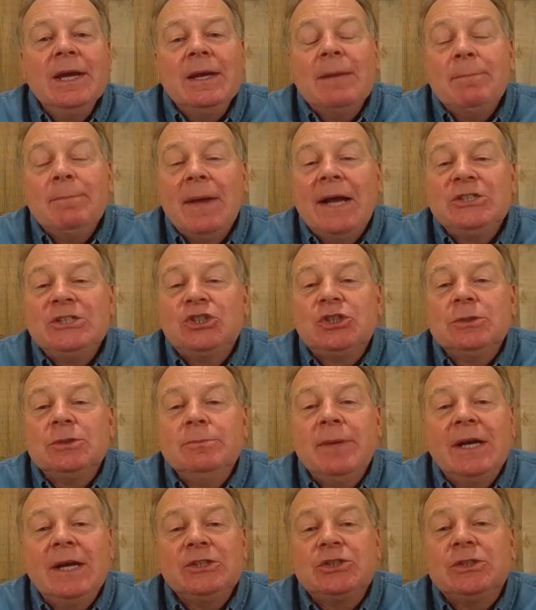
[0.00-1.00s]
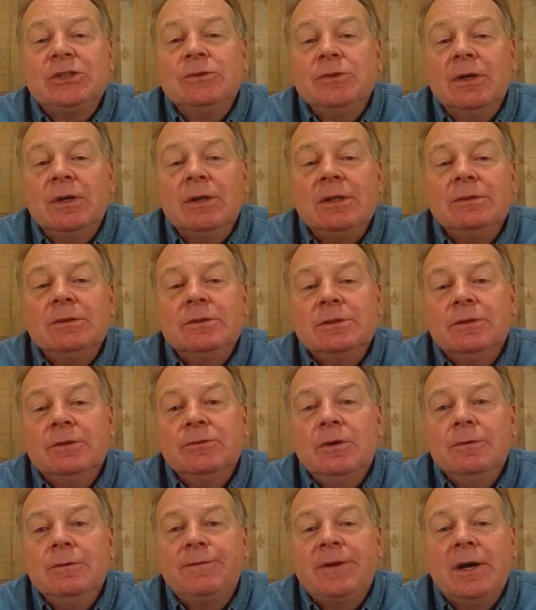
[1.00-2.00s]
Match the
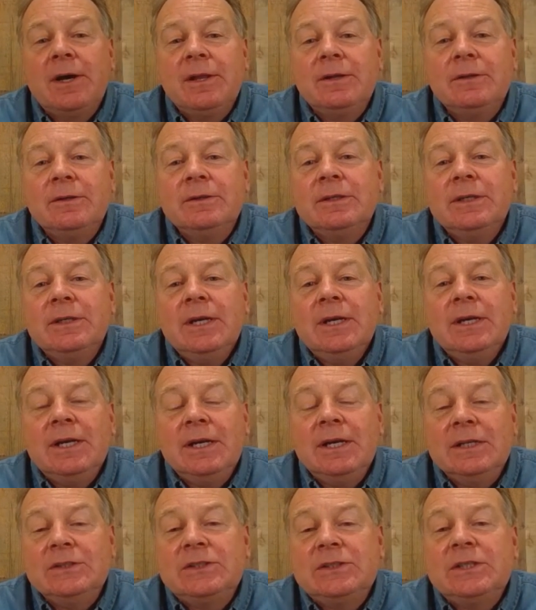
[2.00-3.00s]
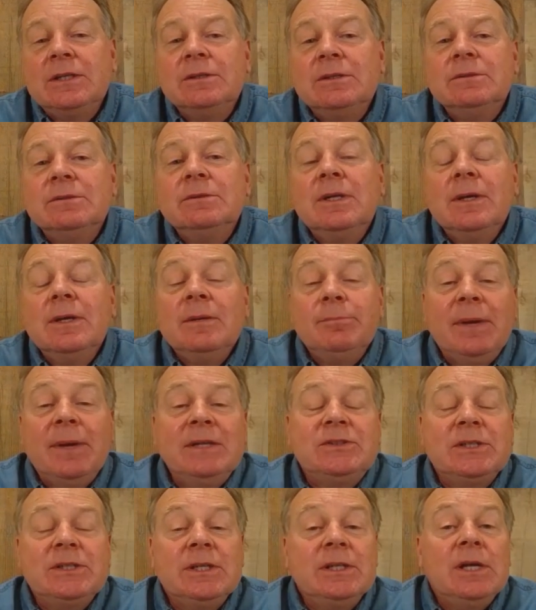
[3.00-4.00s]
roof color. So
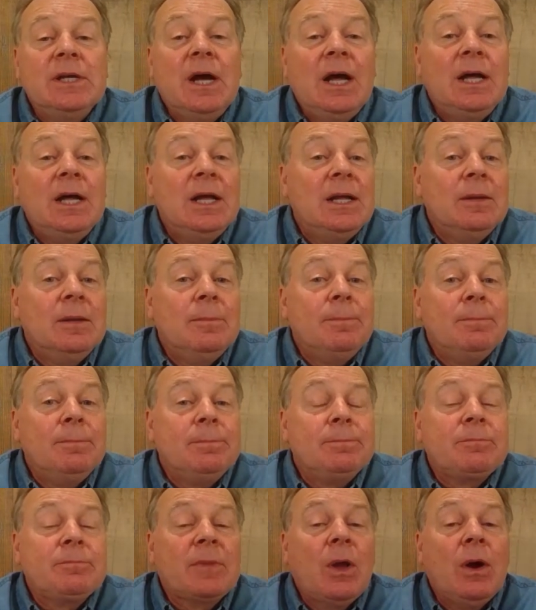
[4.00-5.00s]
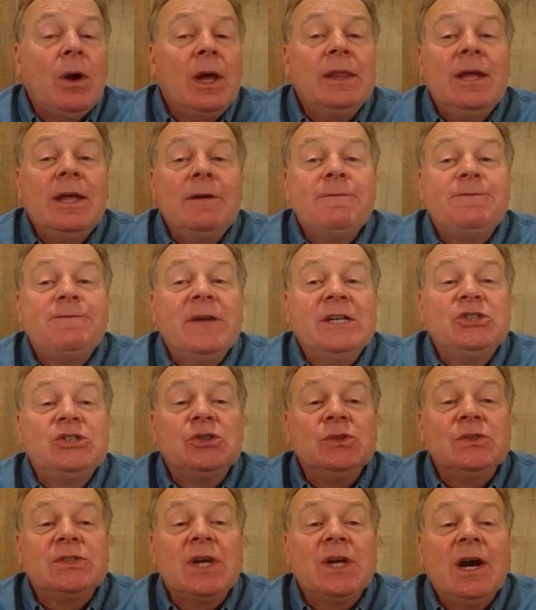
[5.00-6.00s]
basically, all our
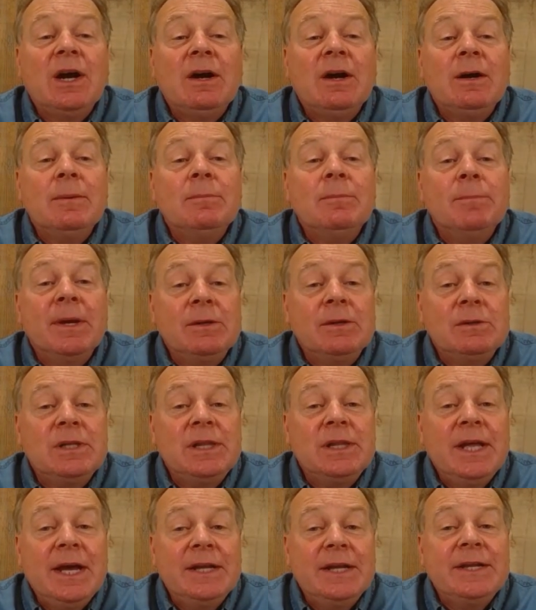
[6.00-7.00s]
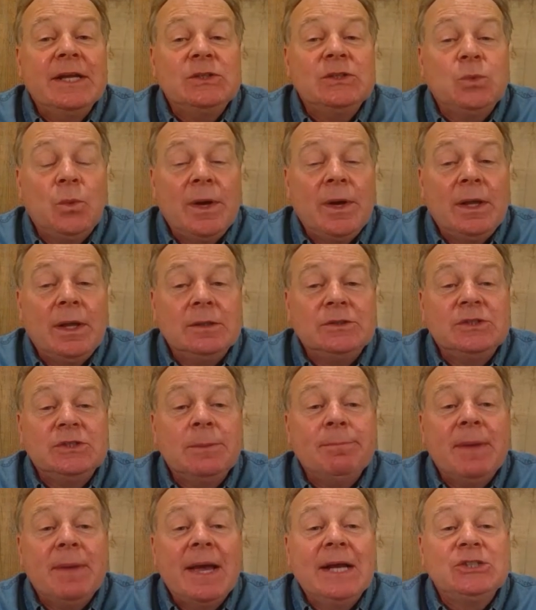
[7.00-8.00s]
fascias are metal clad as well to
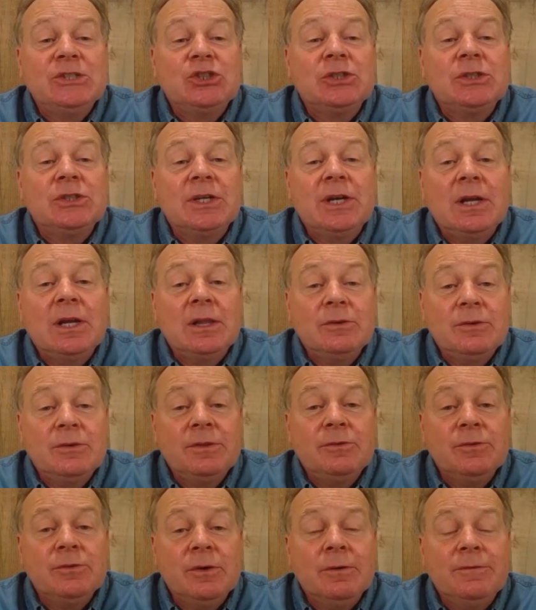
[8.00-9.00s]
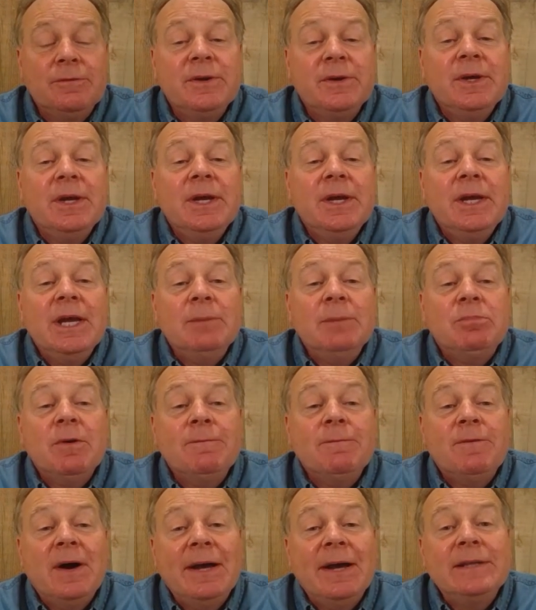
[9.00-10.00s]
match the color of the roof and
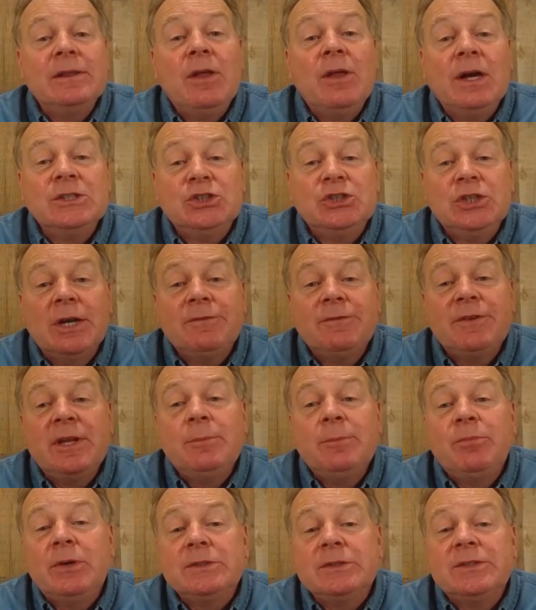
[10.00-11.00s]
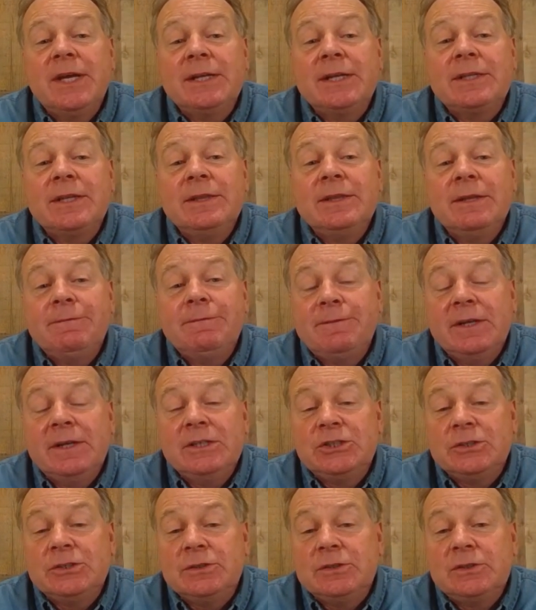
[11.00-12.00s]
provide longevity, protecting the
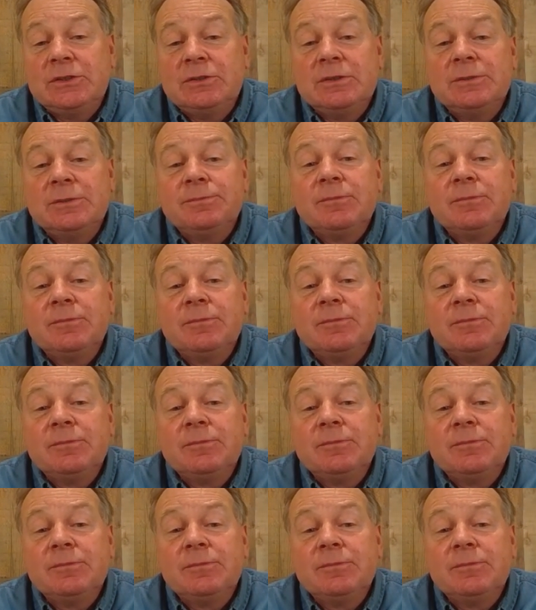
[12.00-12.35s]
fascias.